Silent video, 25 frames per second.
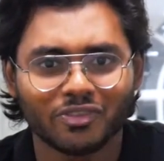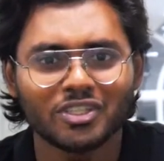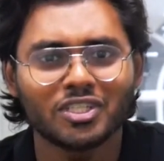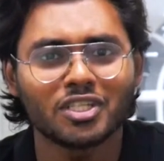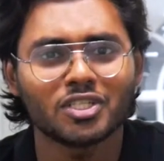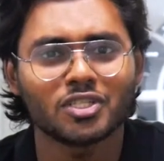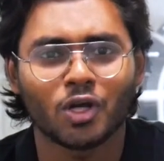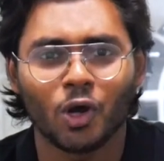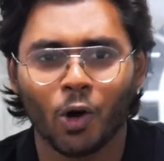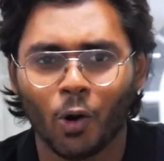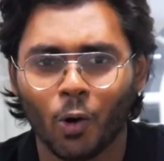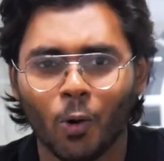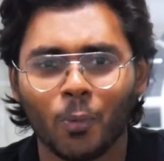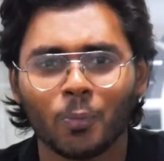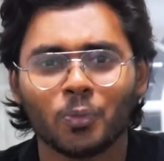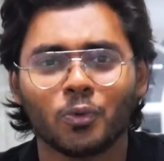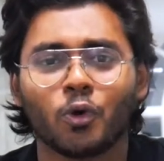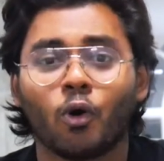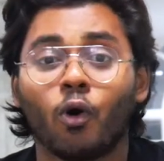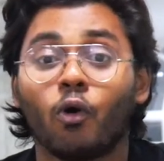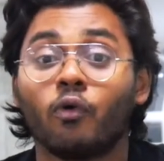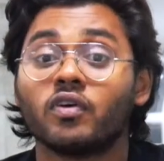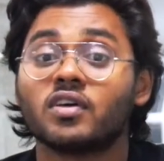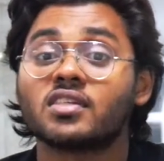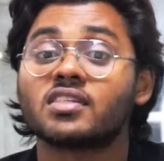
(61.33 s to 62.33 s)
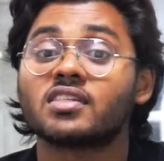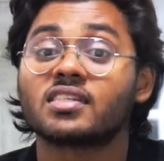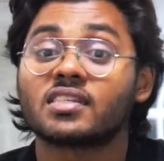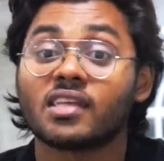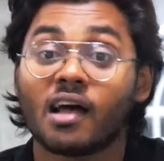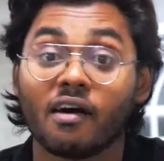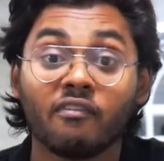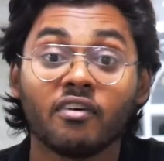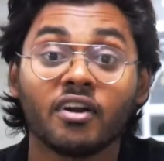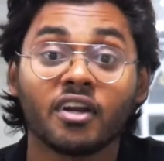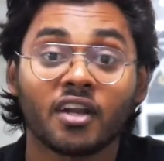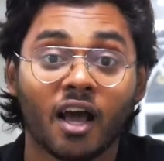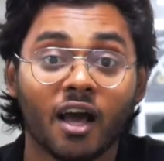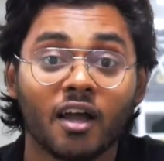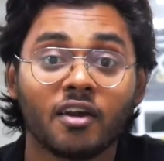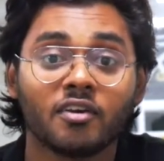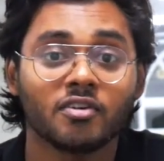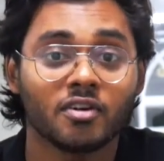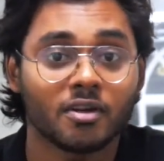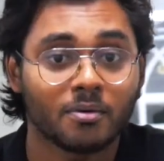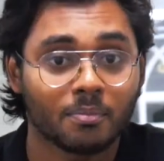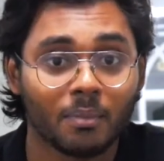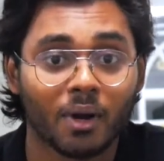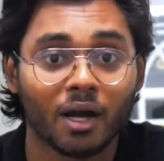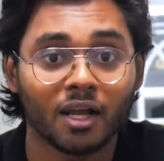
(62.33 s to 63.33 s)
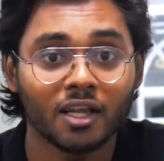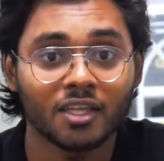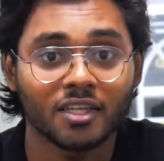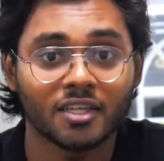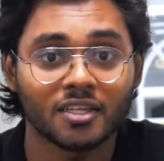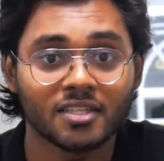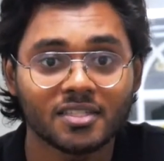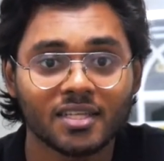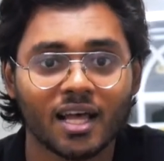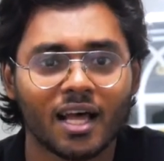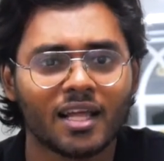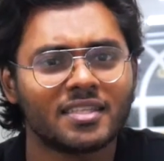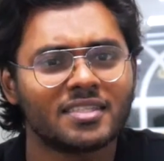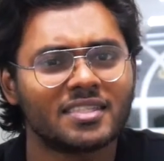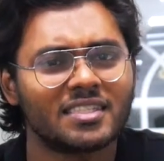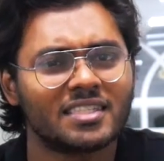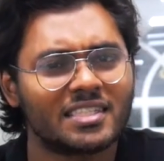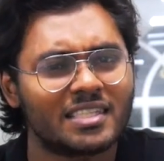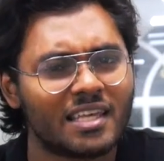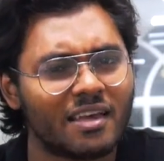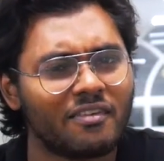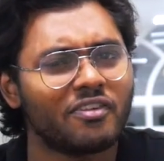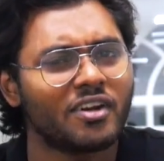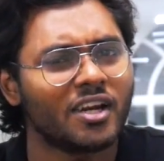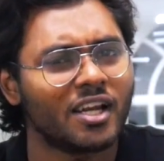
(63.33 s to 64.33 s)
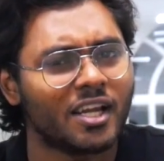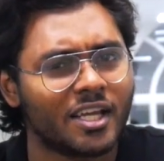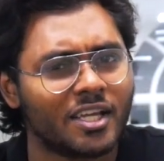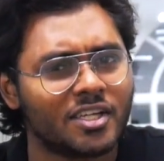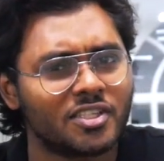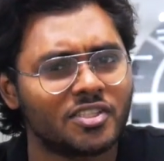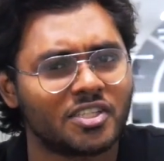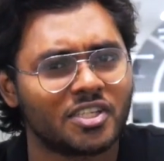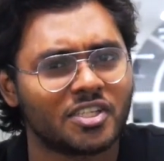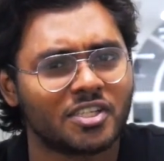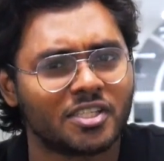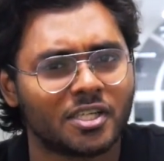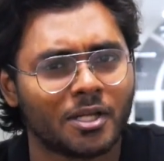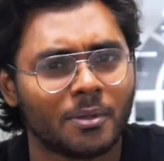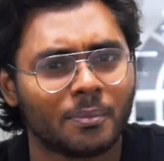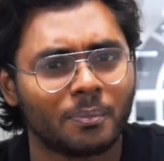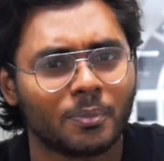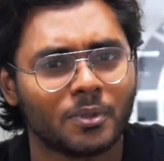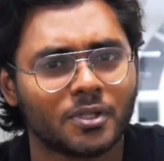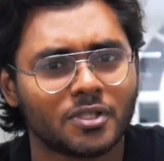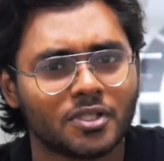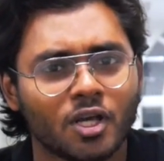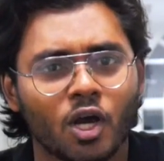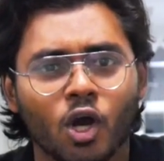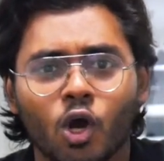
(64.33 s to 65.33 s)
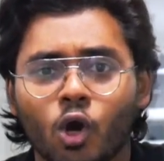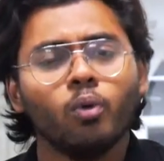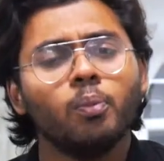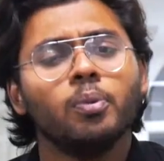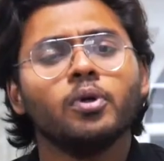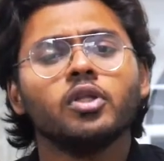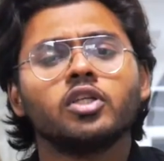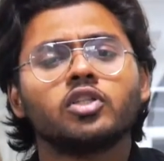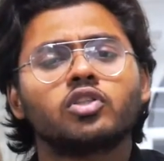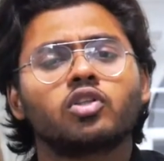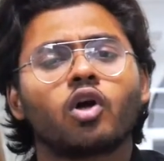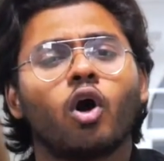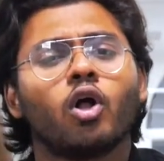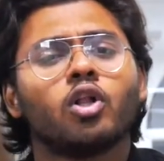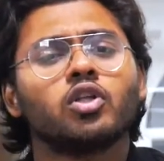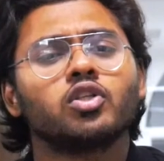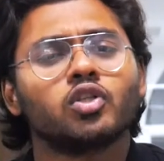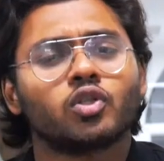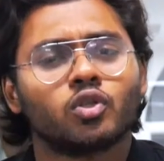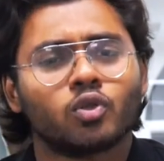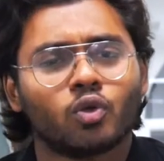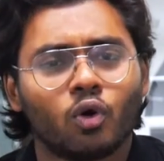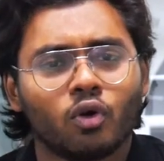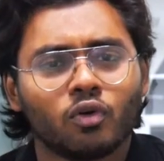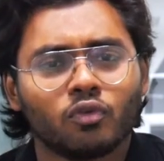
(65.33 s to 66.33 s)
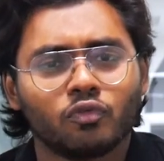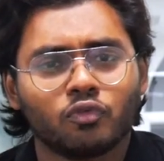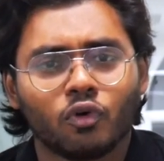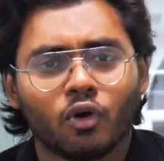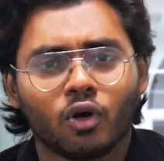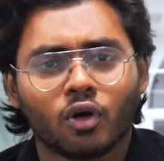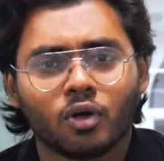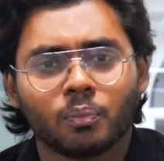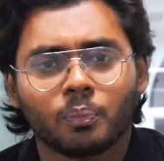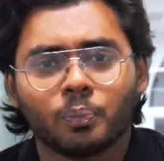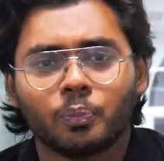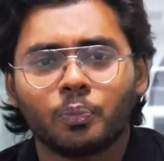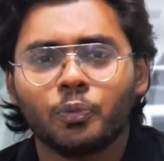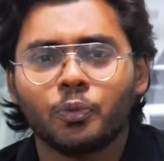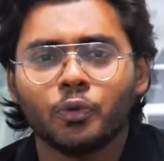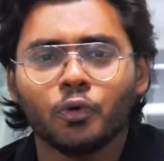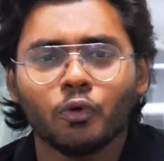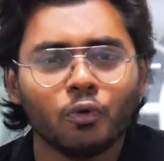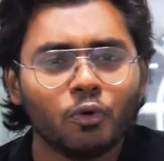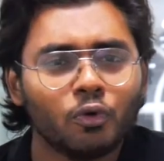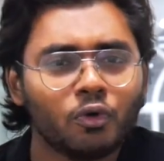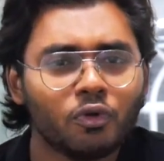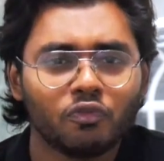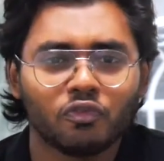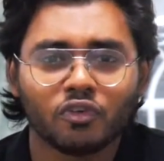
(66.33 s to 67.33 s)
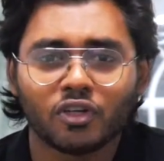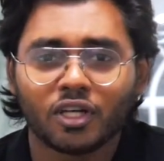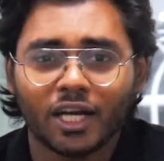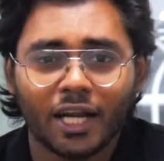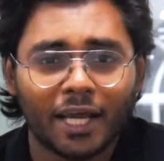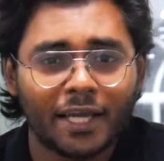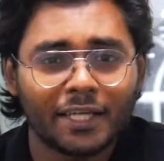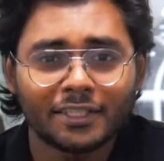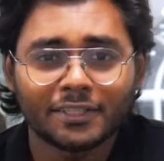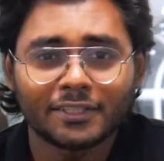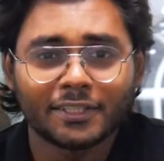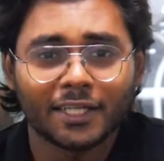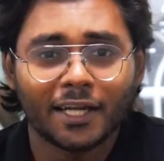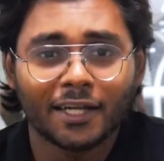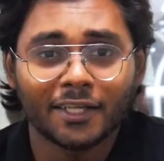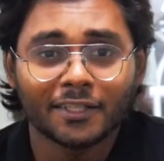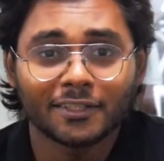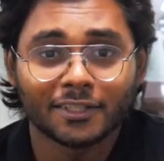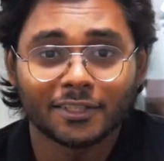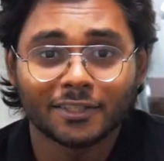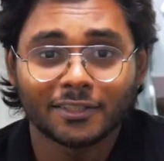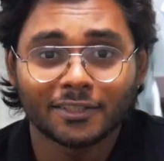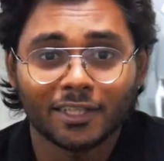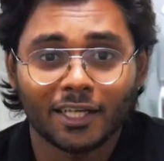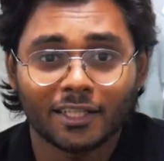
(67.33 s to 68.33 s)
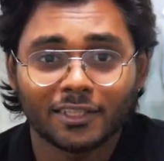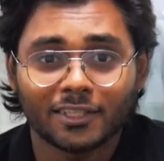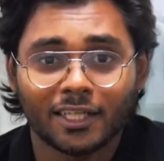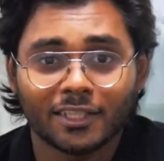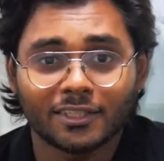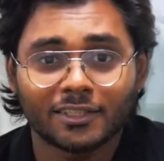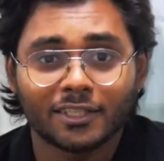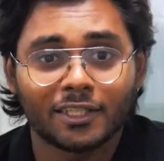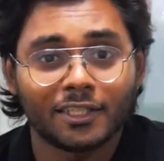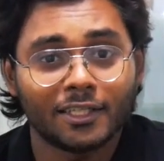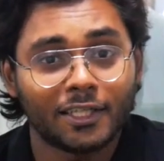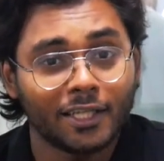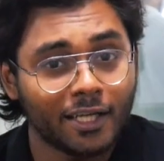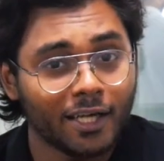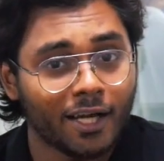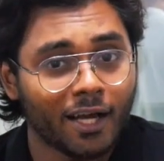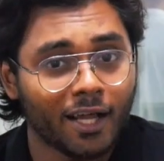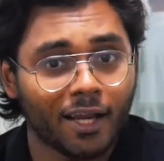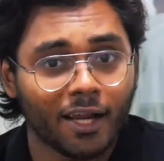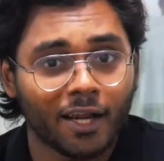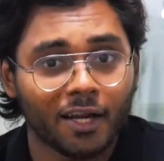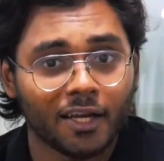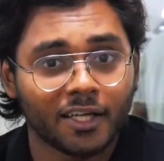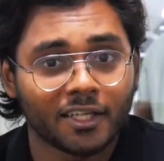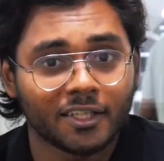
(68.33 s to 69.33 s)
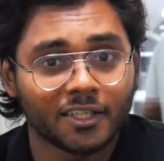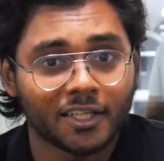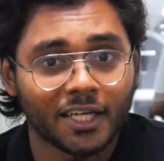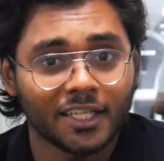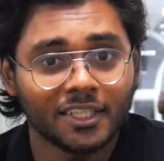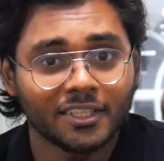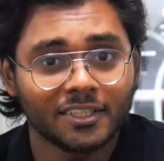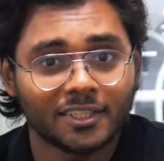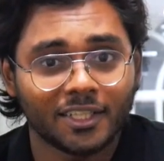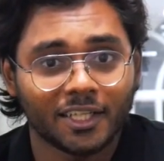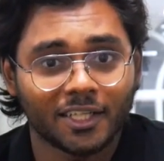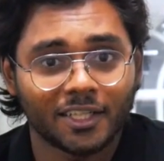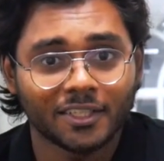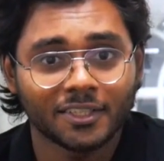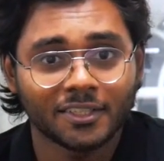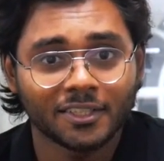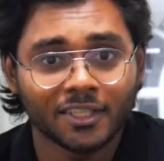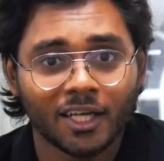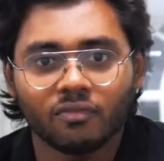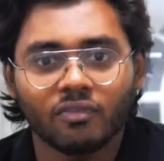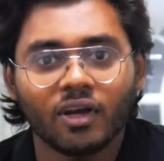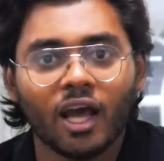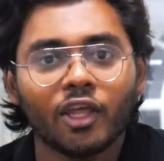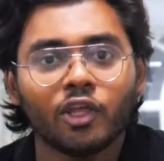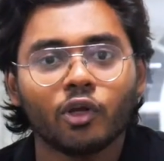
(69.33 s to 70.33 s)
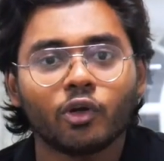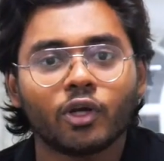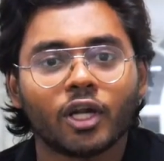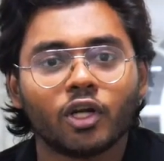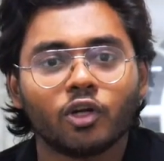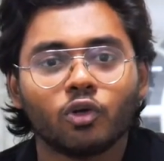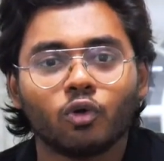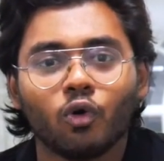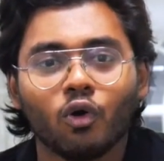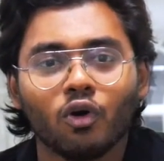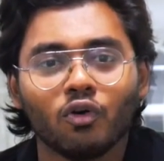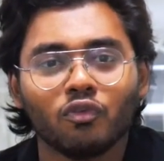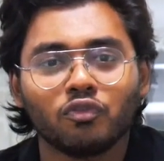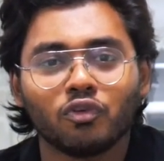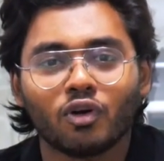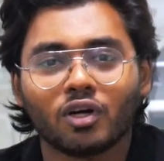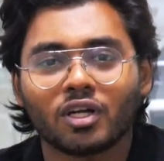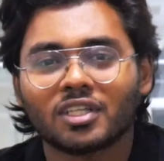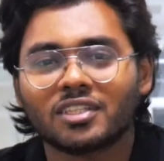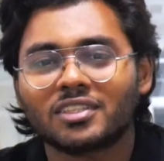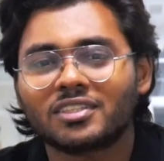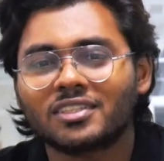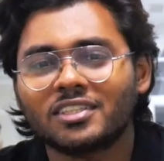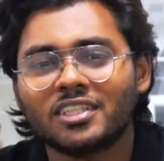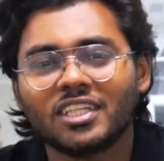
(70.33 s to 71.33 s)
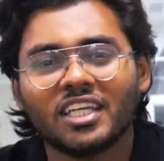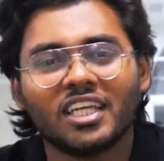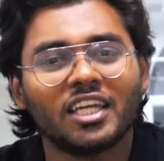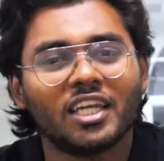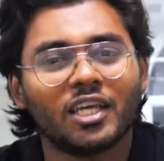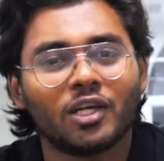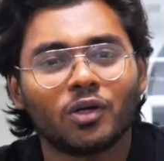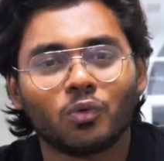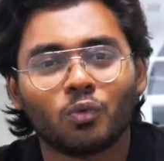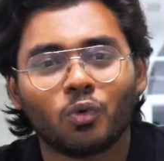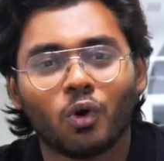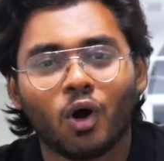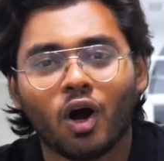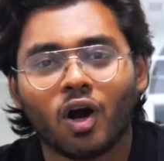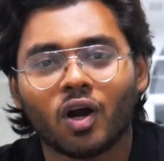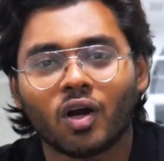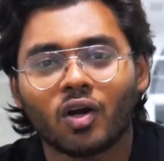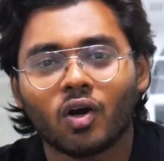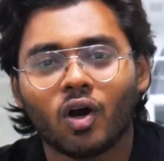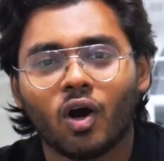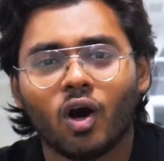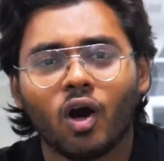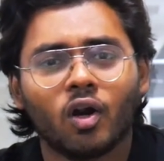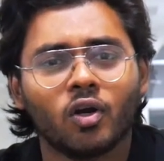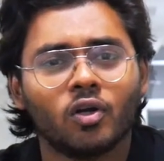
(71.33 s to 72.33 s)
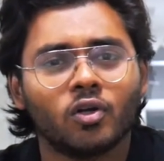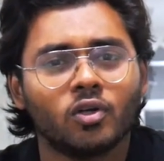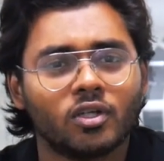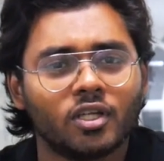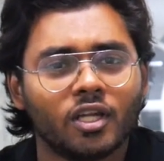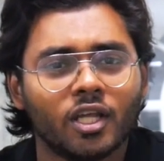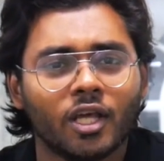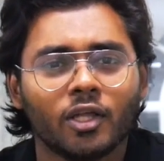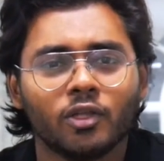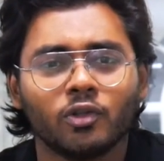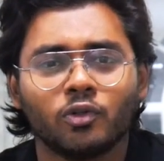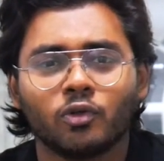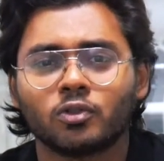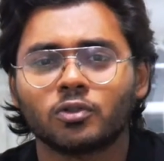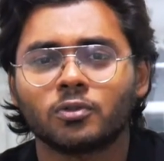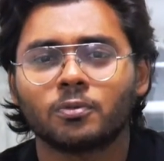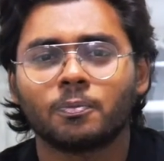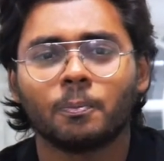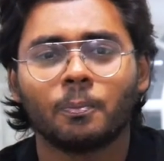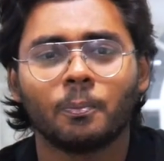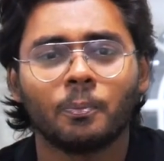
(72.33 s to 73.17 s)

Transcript: which is a home to over 700 monkeys and several ancient temples. Ubud is also known for beautiful rice terraces such as the Tegallalang Rice Terrace, where you can go for a scenic walk or take those